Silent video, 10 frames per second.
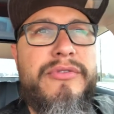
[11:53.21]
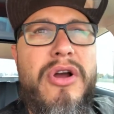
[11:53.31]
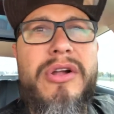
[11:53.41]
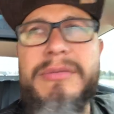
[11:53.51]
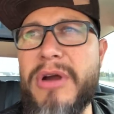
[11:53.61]
For
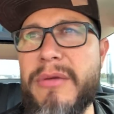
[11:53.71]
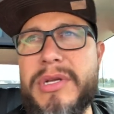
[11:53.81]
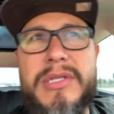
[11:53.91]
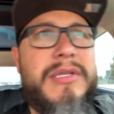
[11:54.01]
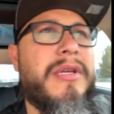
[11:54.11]
all
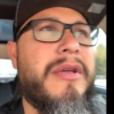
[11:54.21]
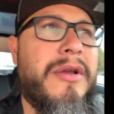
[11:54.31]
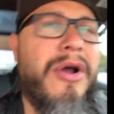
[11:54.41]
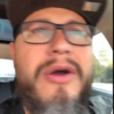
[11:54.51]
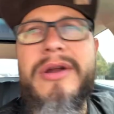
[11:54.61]
departments,
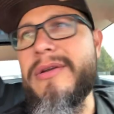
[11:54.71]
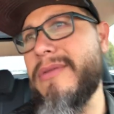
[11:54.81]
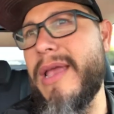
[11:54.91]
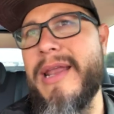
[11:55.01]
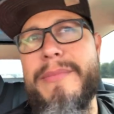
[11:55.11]
art,
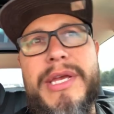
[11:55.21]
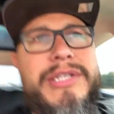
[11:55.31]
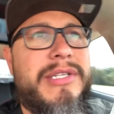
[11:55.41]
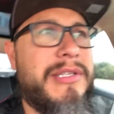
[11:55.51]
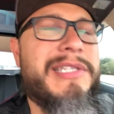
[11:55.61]
animation,